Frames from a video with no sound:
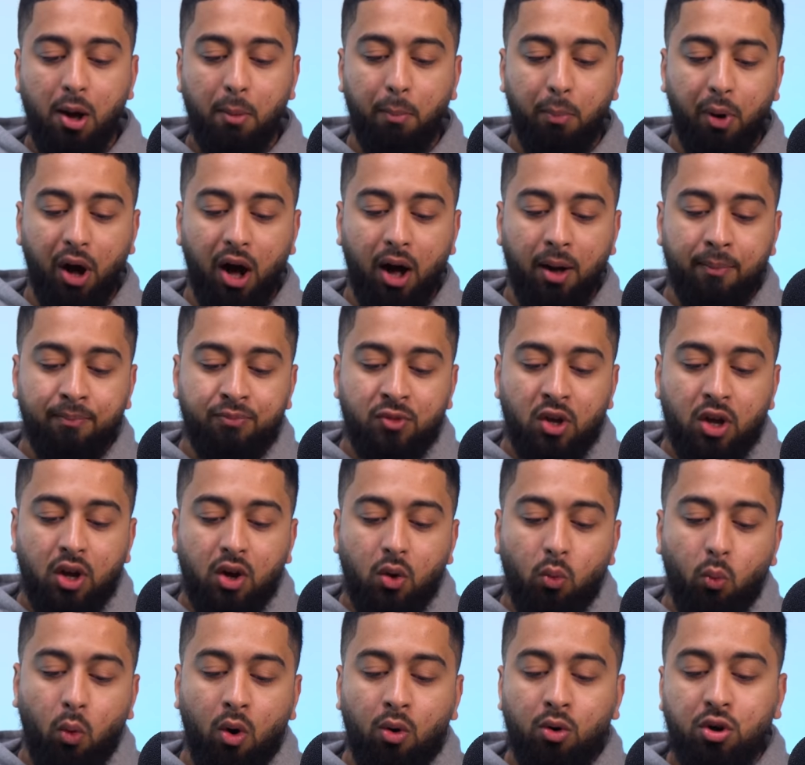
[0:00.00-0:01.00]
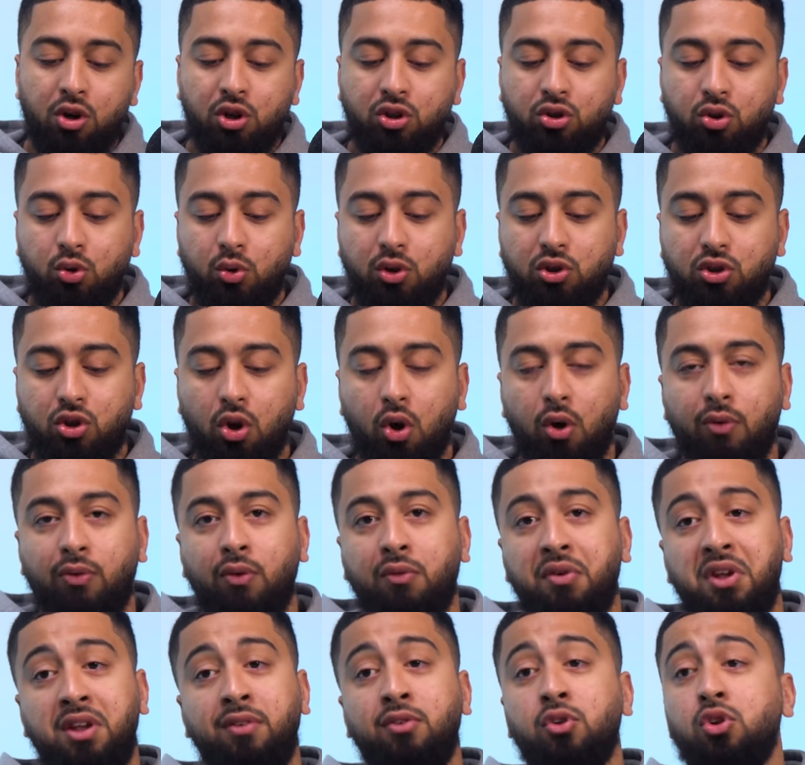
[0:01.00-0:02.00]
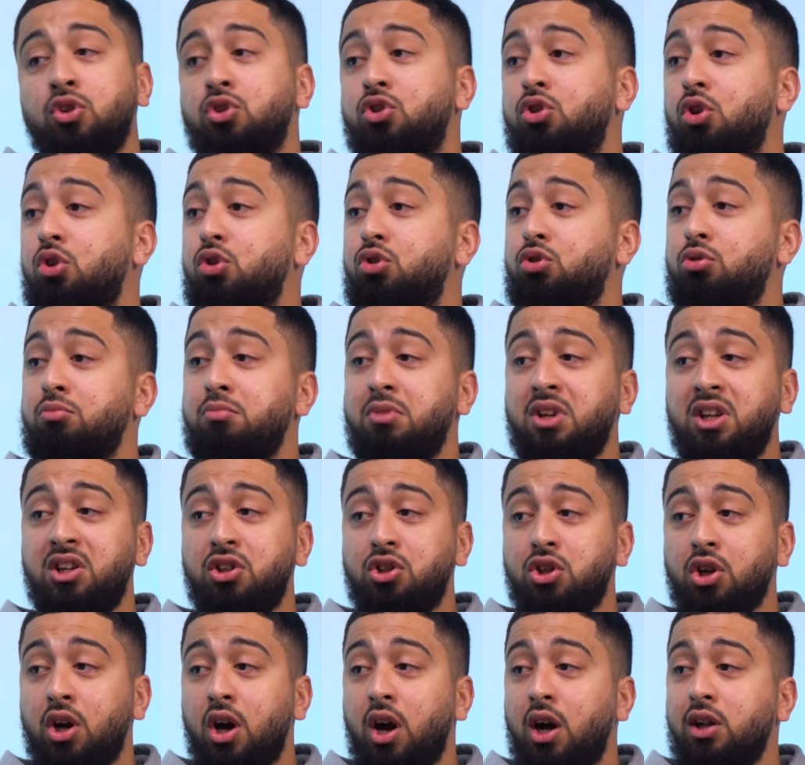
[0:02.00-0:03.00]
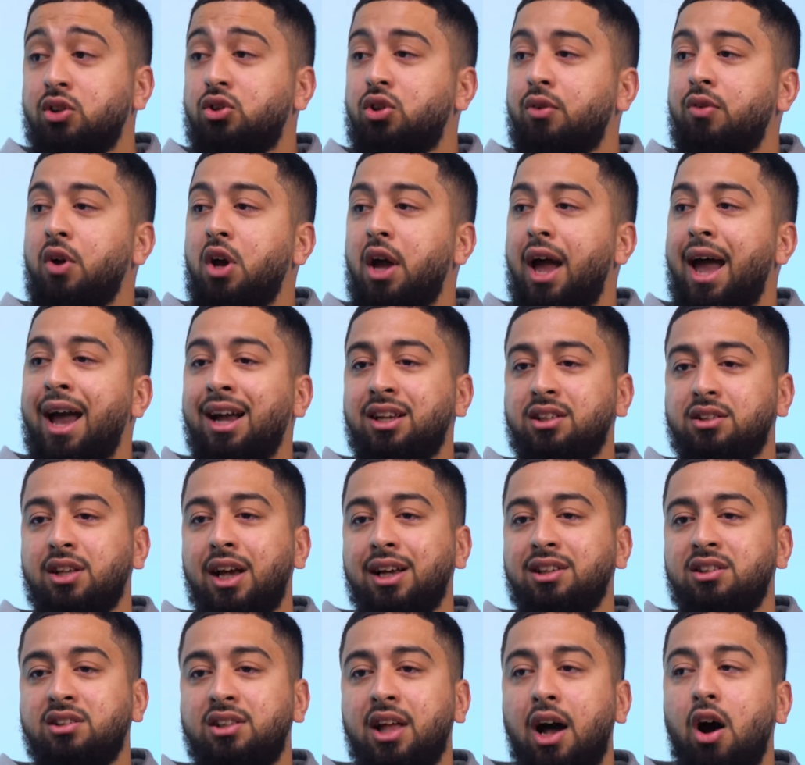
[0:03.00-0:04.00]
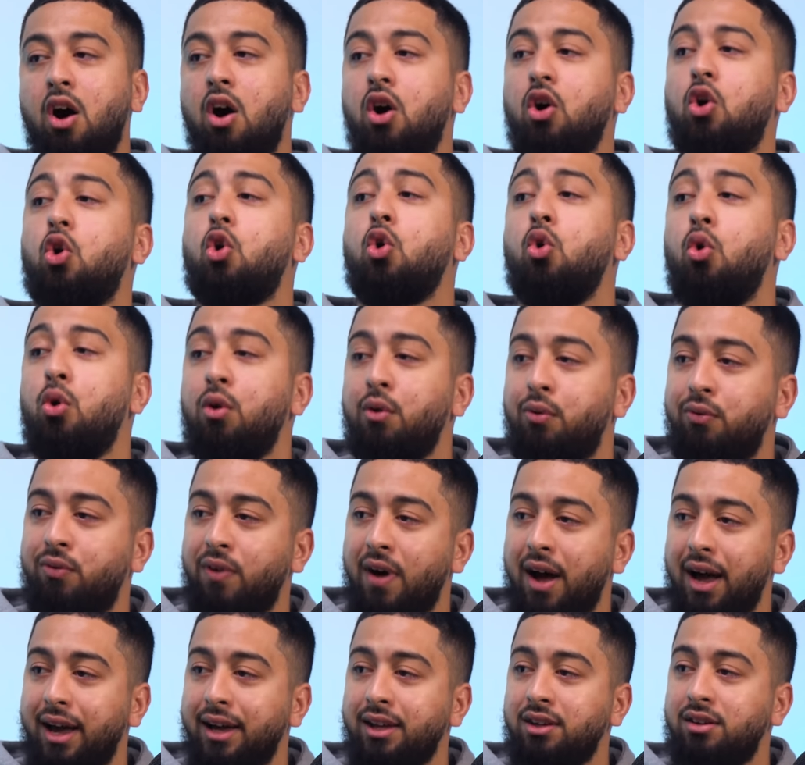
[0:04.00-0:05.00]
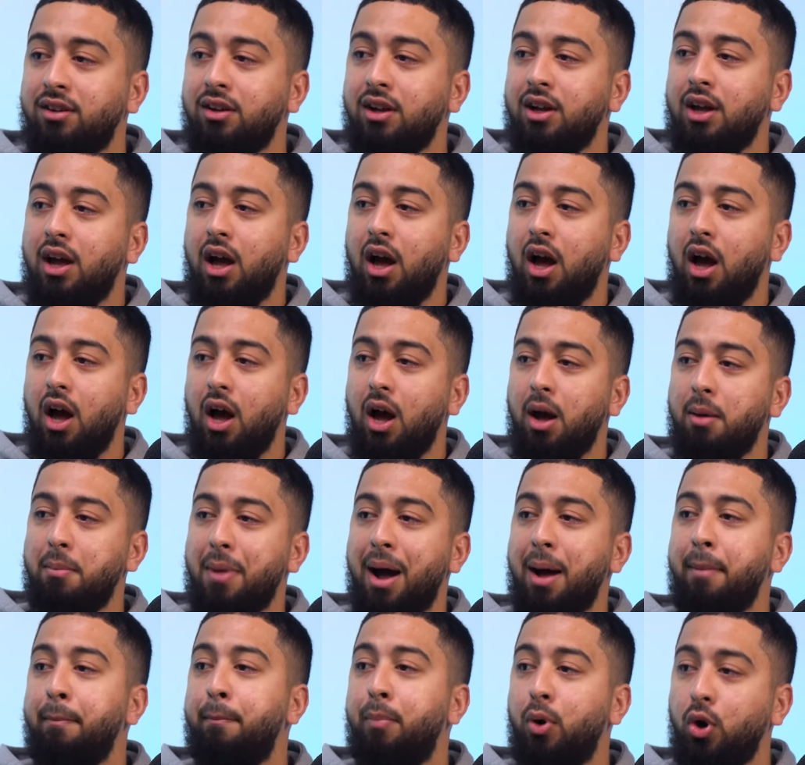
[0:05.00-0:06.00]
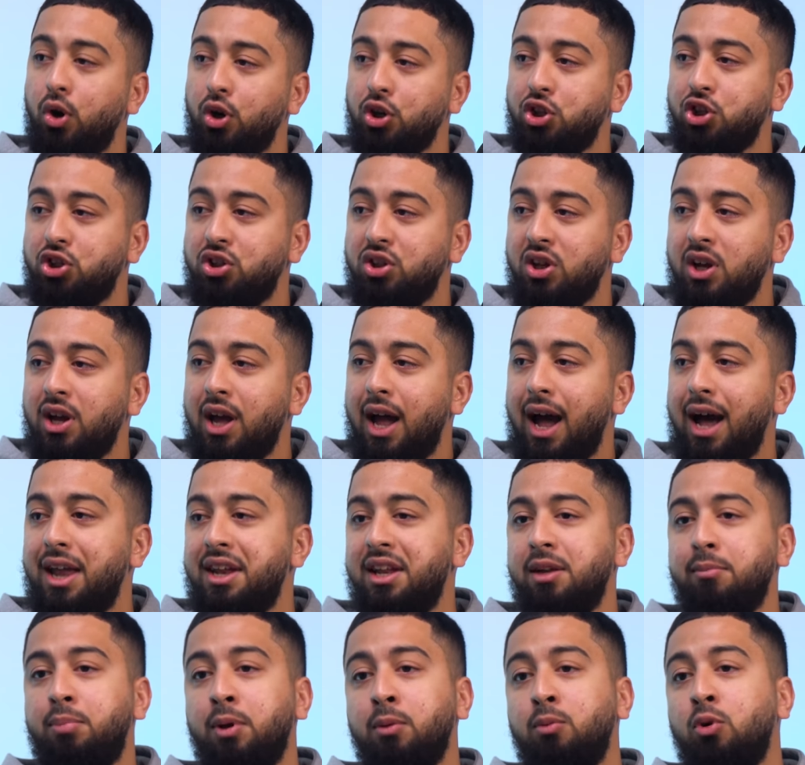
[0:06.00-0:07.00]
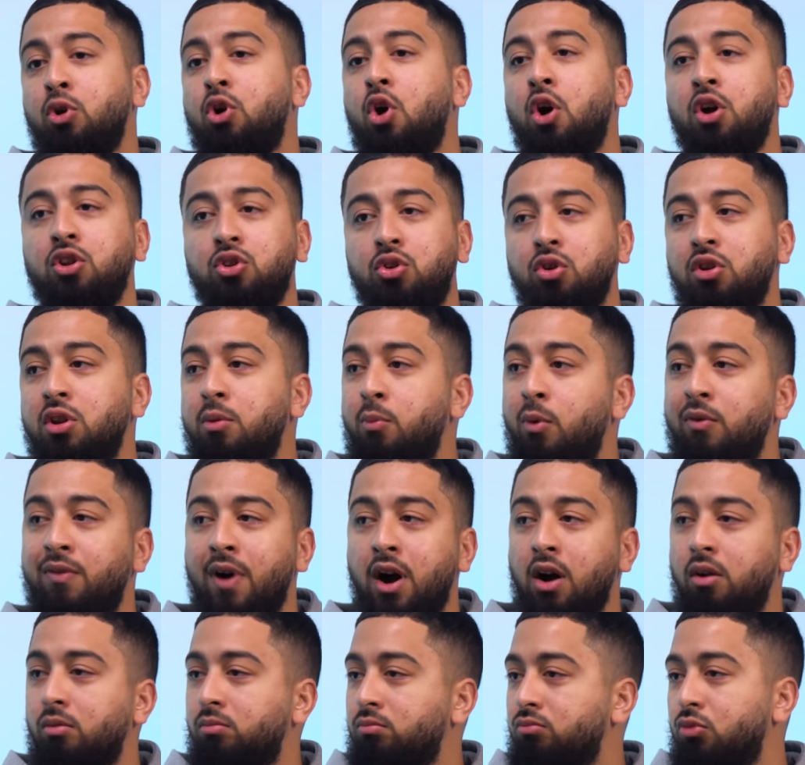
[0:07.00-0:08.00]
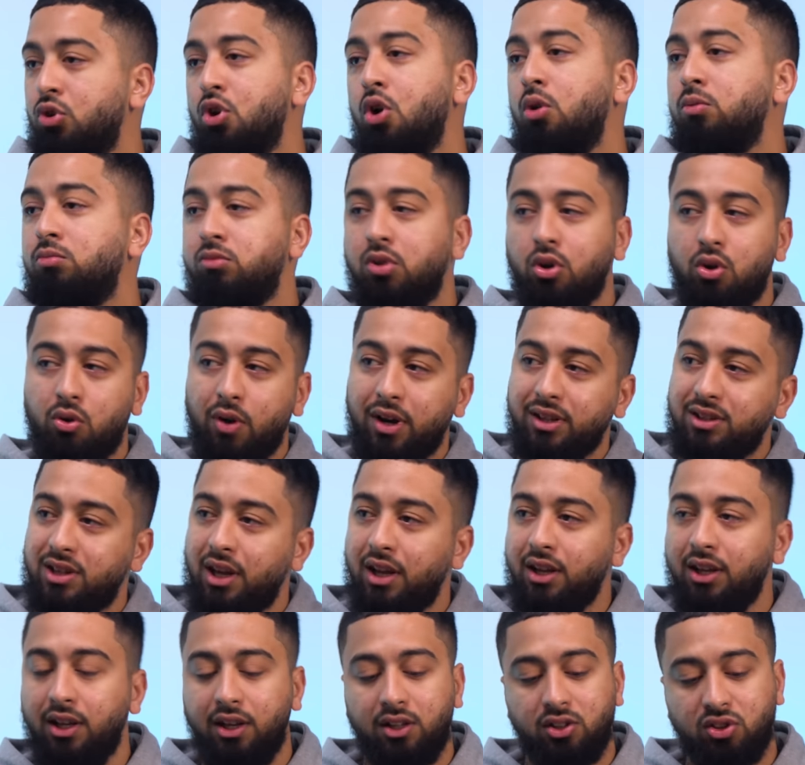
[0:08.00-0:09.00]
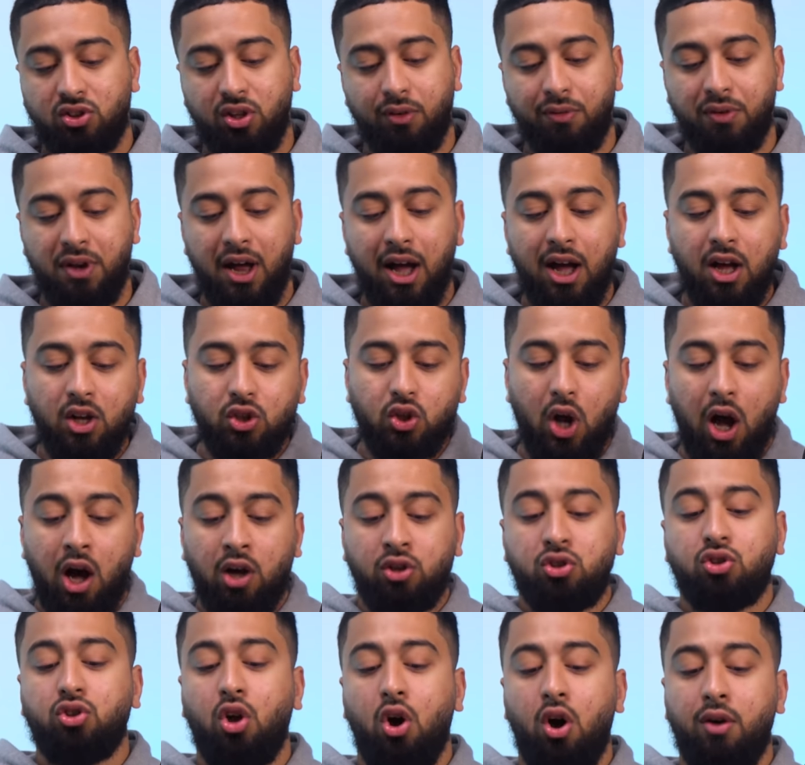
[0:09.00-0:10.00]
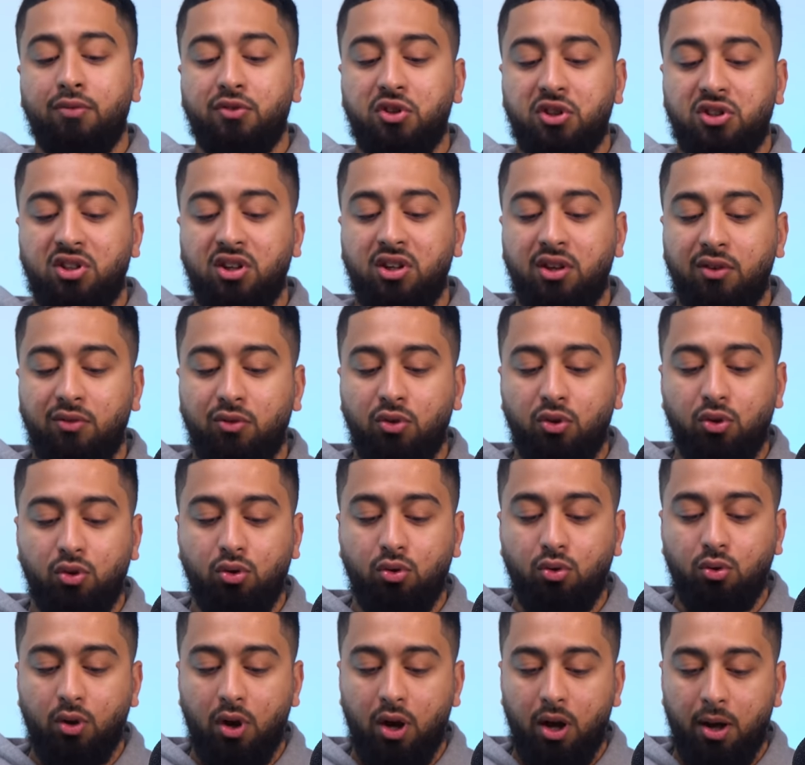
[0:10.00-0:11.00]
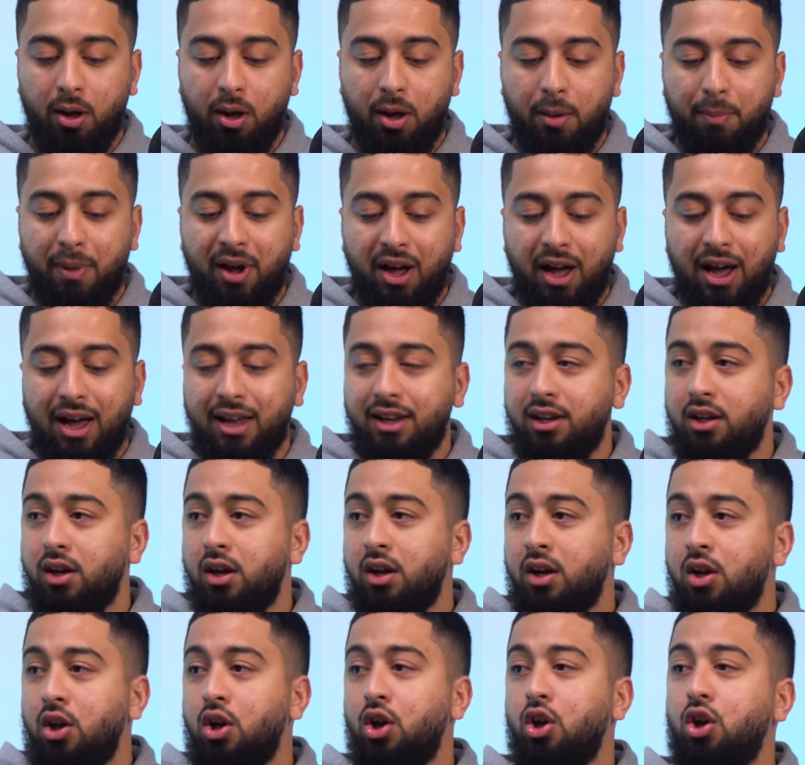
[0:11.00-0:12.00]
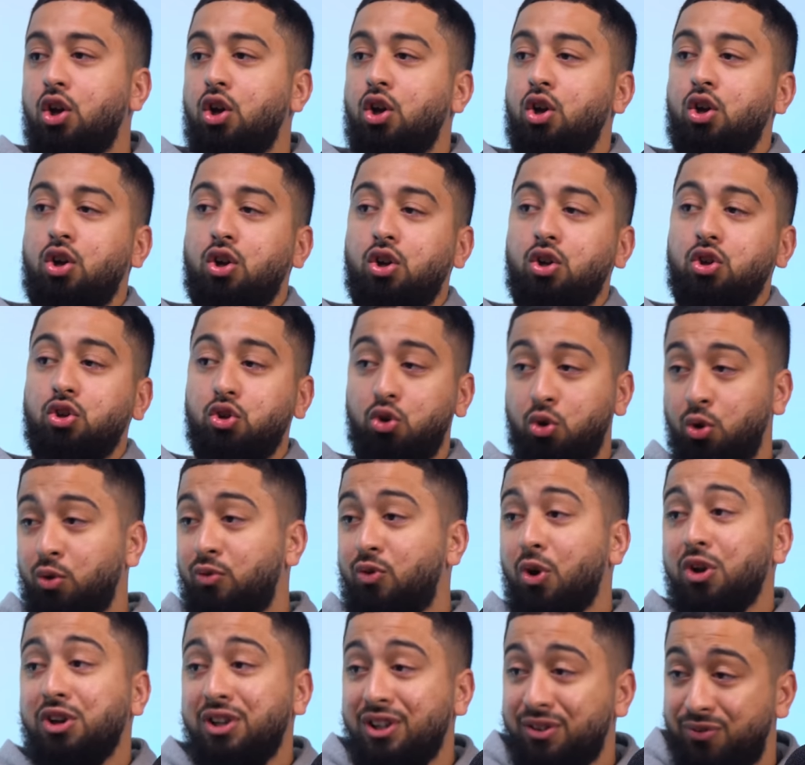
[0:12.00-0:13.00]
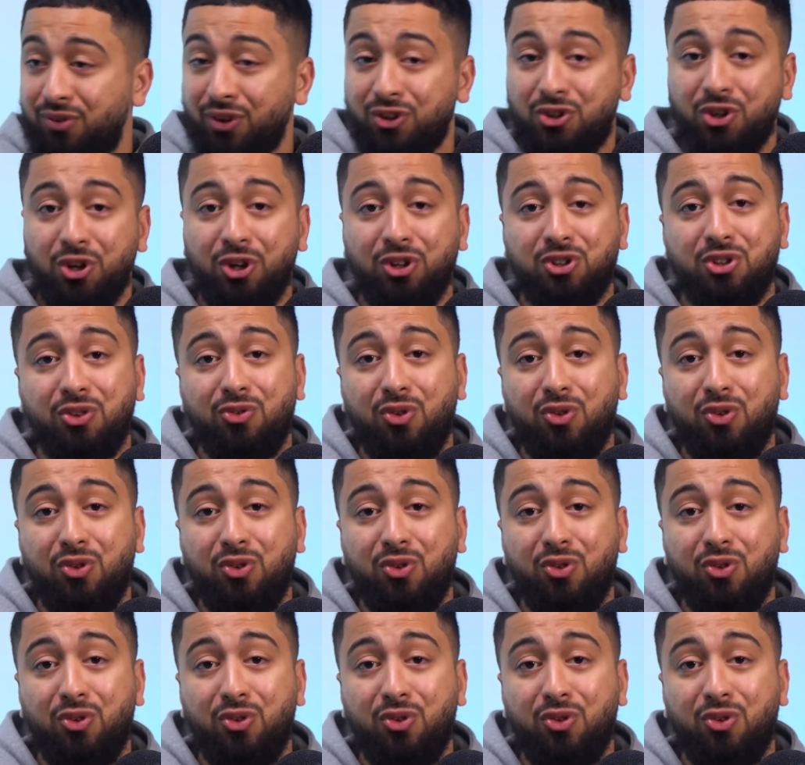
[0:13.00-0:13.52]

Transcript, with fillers: But what we're gonna do is go off of even on social media and stuff exercises that are glorified um, and pushed, and then people go and do them without you know the correct technique and stuff like that. So I'll start off just to give you uh, a better idea. You've got these videos.